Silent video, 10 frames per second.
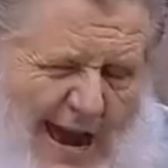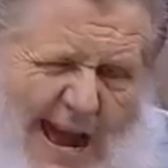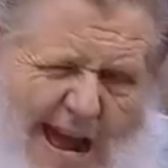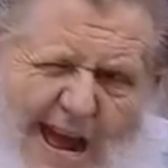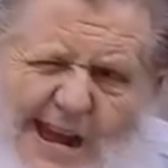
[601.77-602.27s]

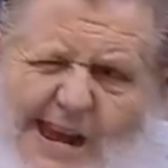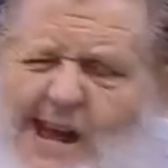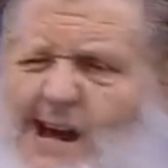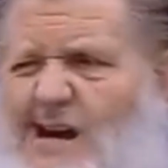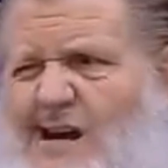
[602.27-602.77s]

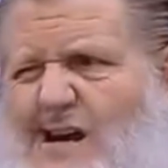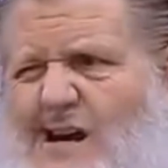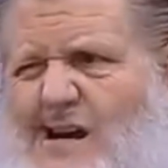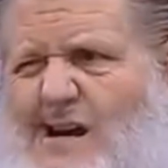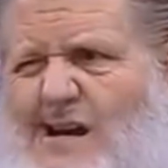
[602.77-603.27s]
And
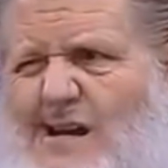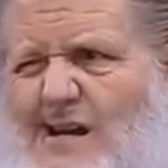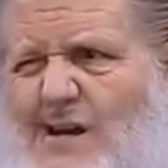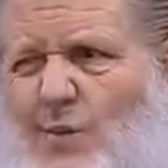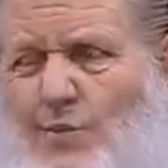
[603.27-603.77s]

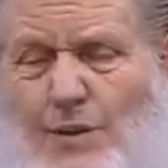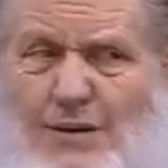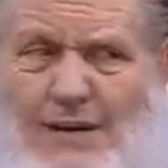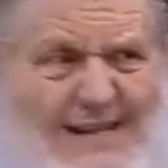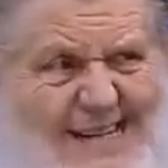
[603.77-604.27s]

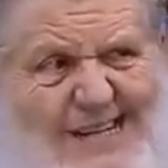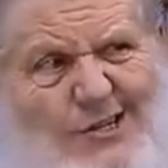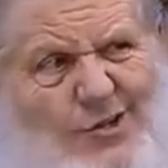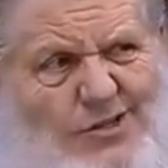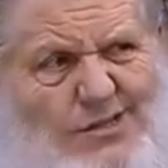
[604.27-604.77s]
people get
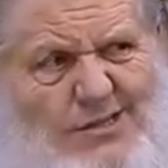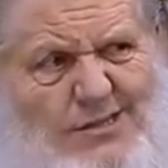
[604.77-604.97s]
killed.